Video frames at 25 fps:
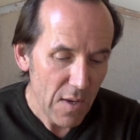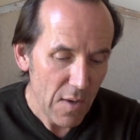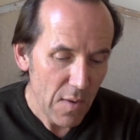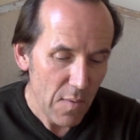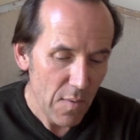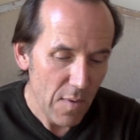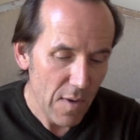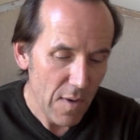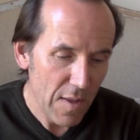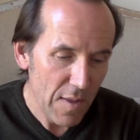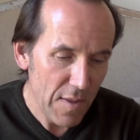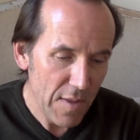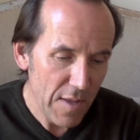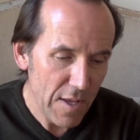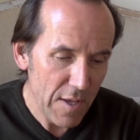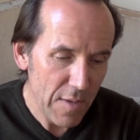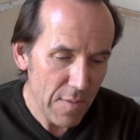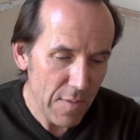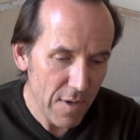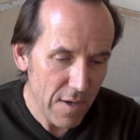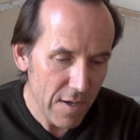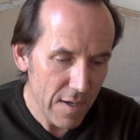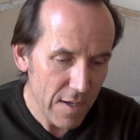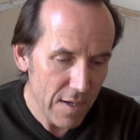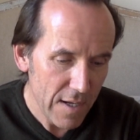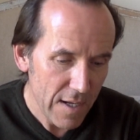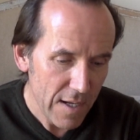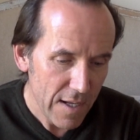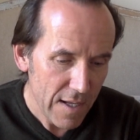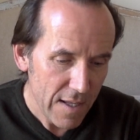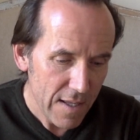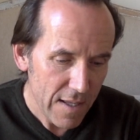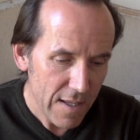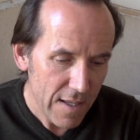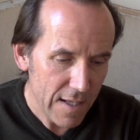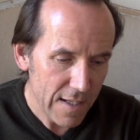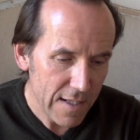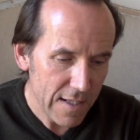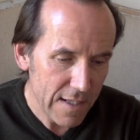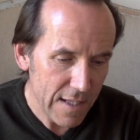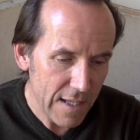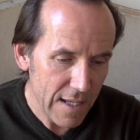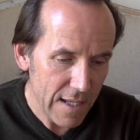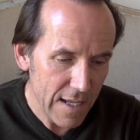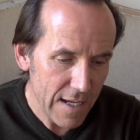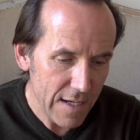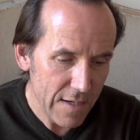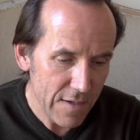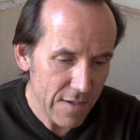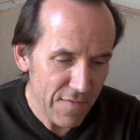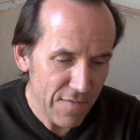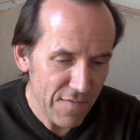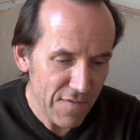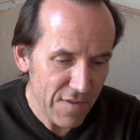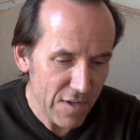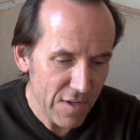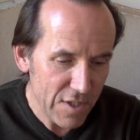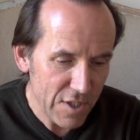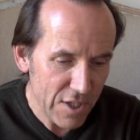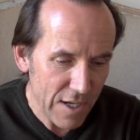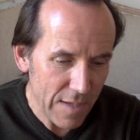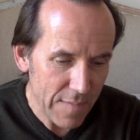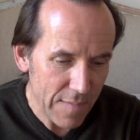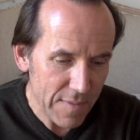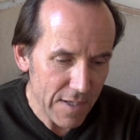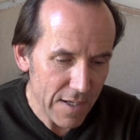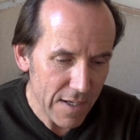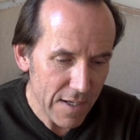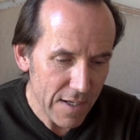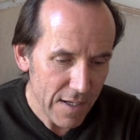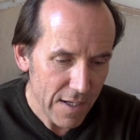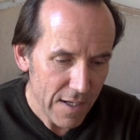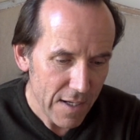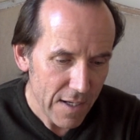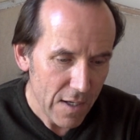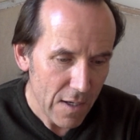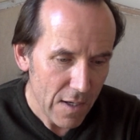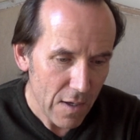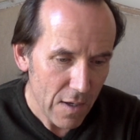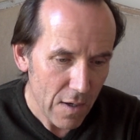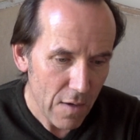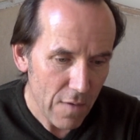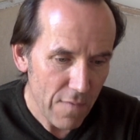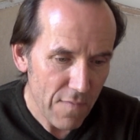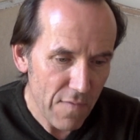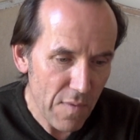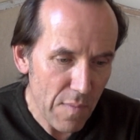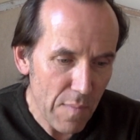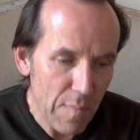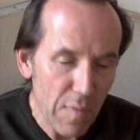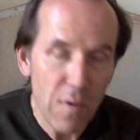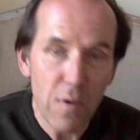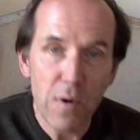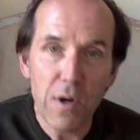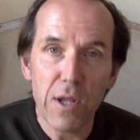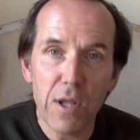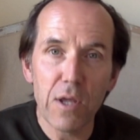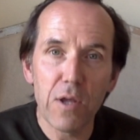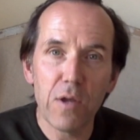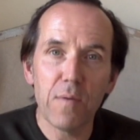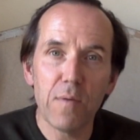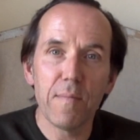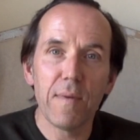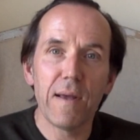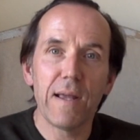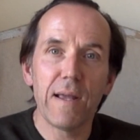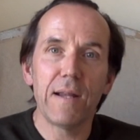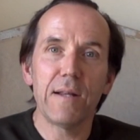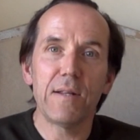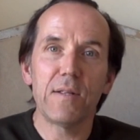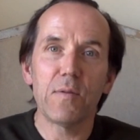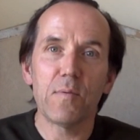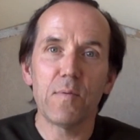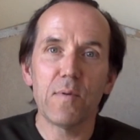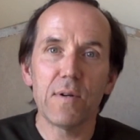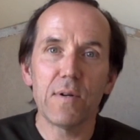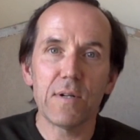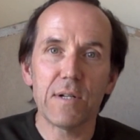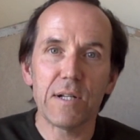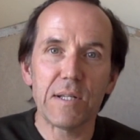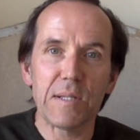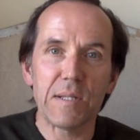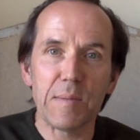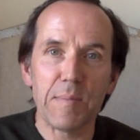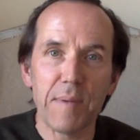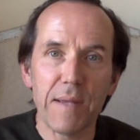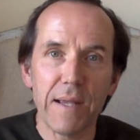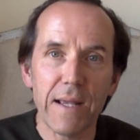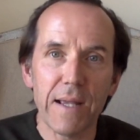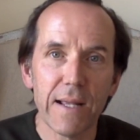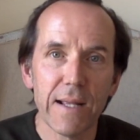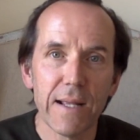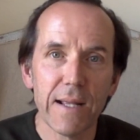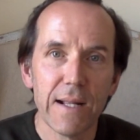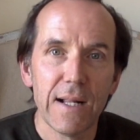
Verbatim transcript: Well, there you are. That's the end of the first chapter of The Boy Who Made the World Disappear.